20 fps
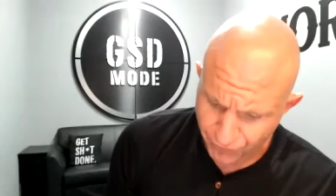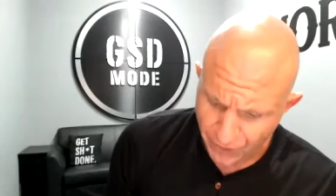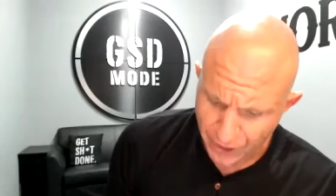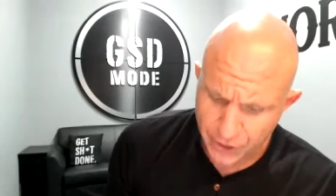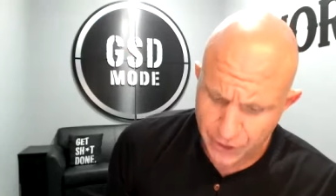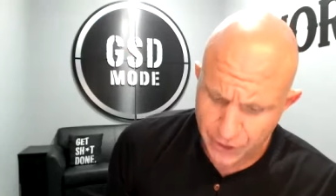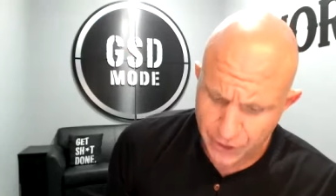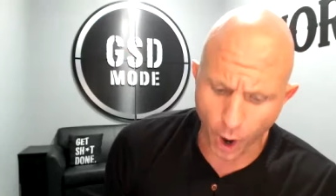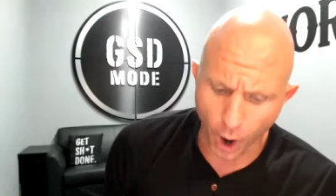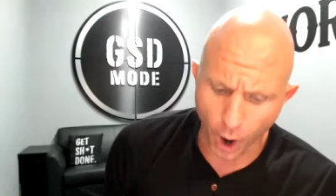
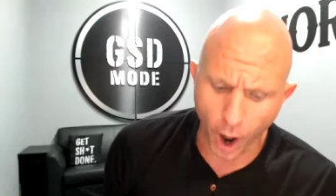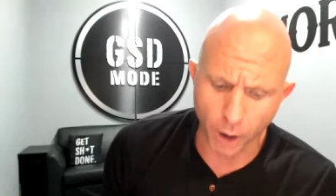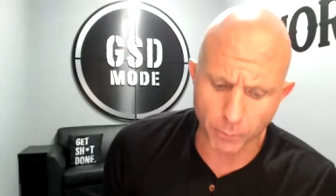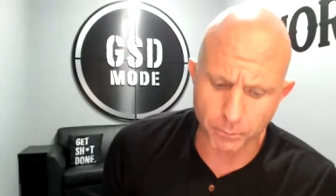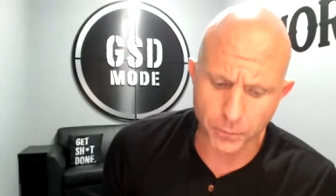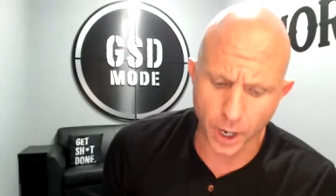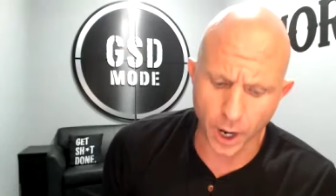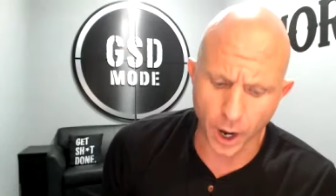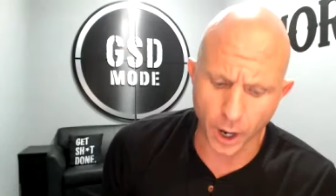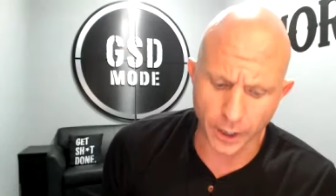you know,
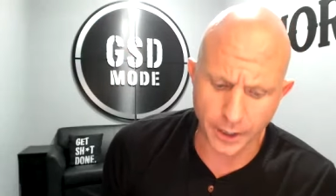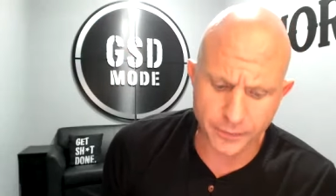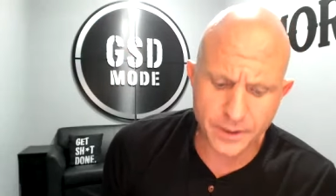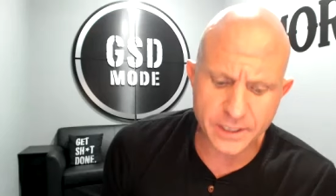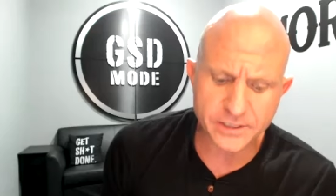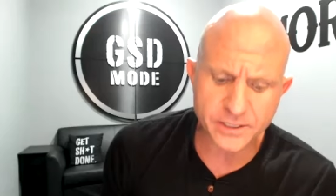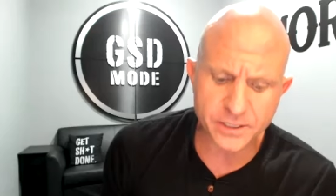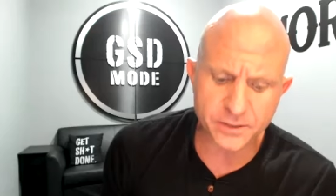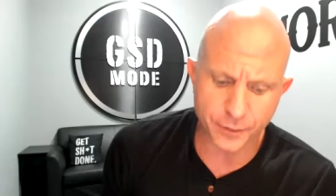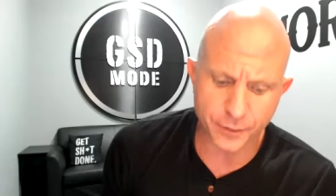um, uh,
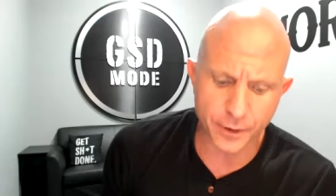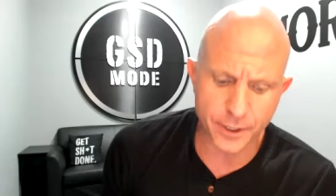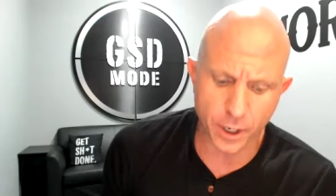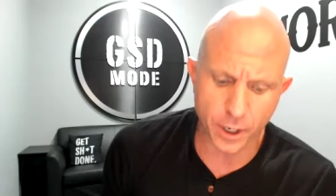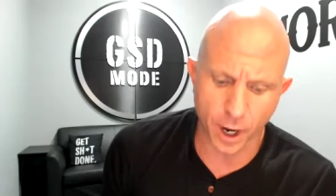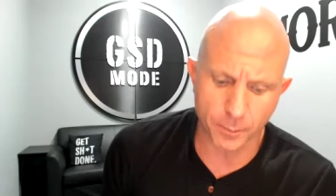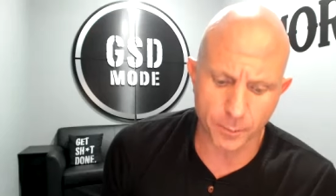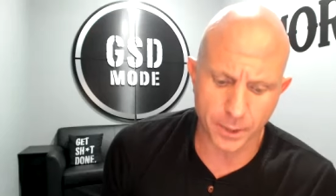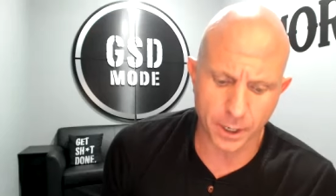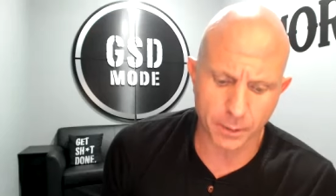and this is very
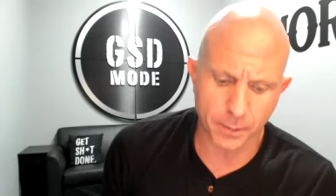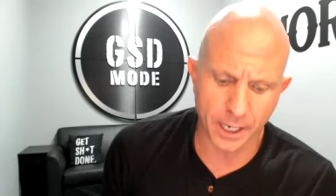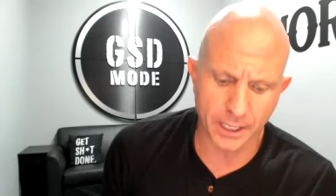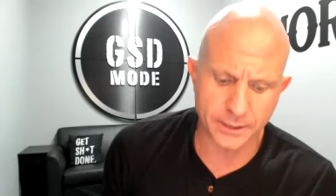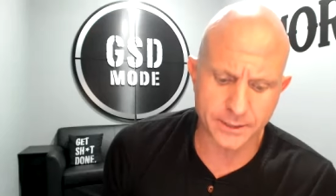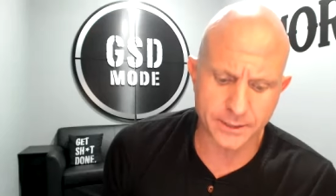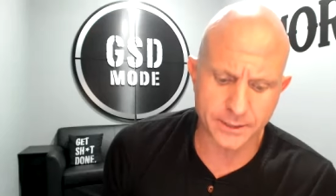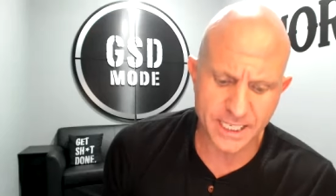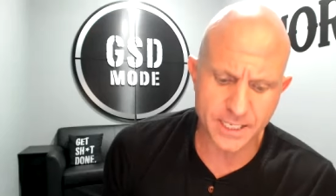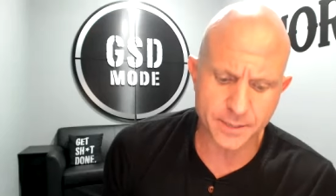common on my
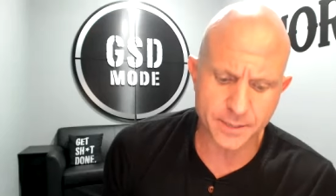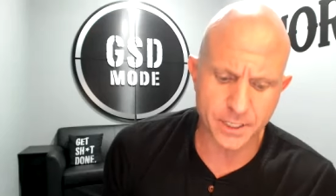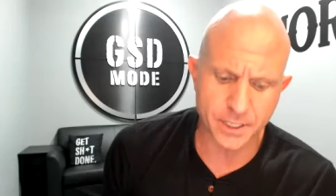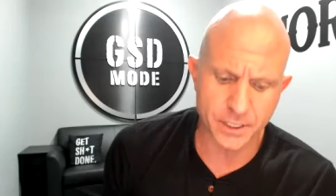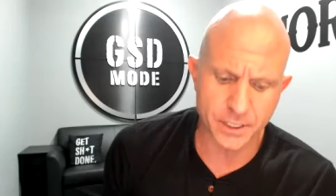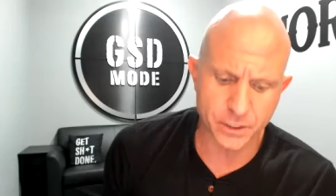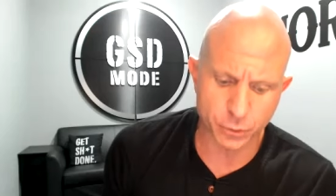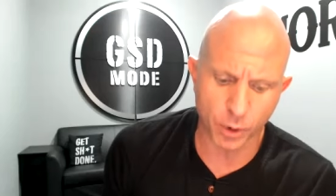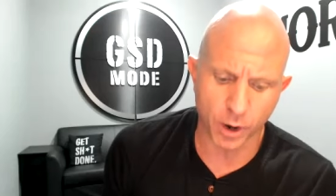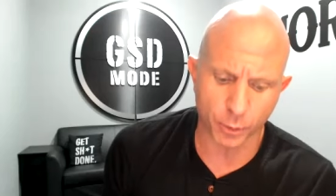team
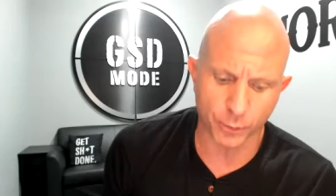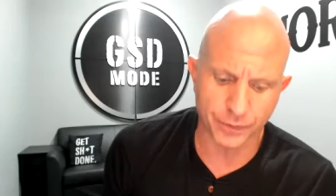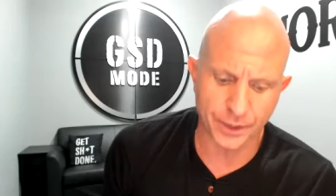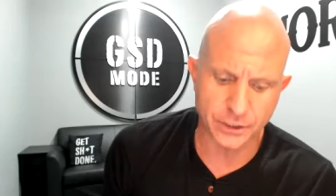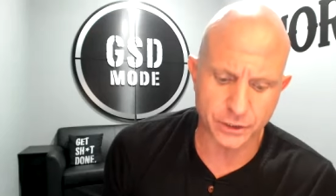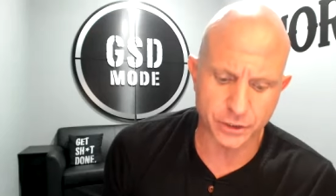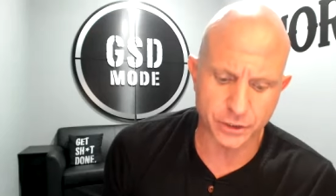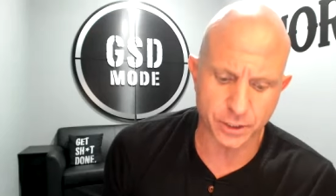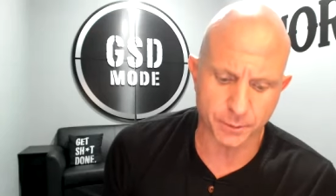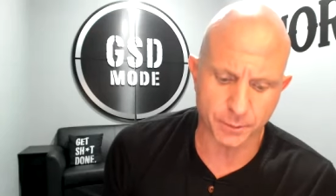as well with
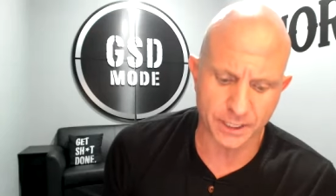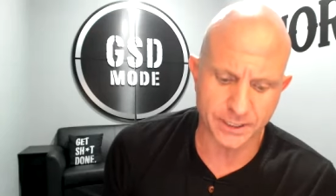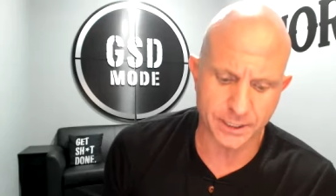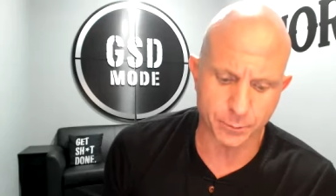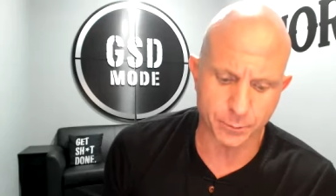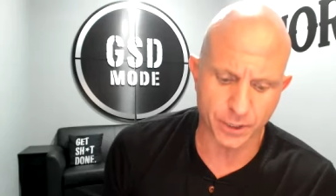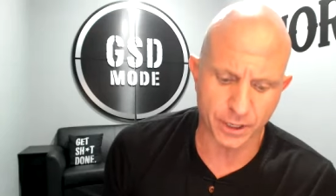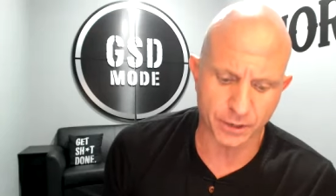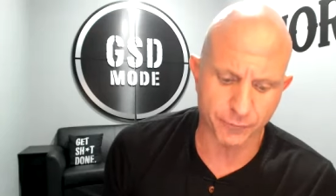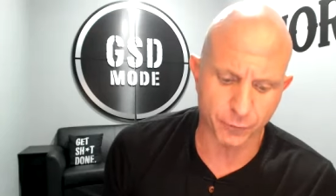agents on my
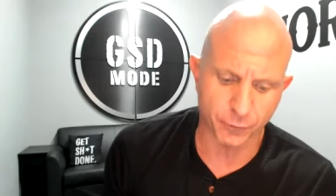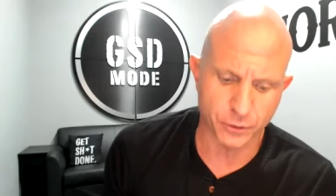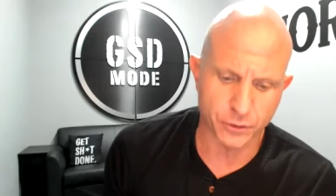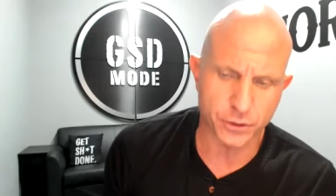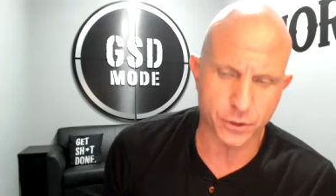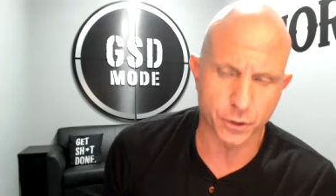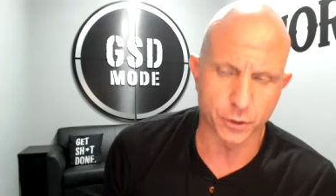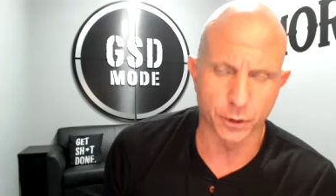team when they first,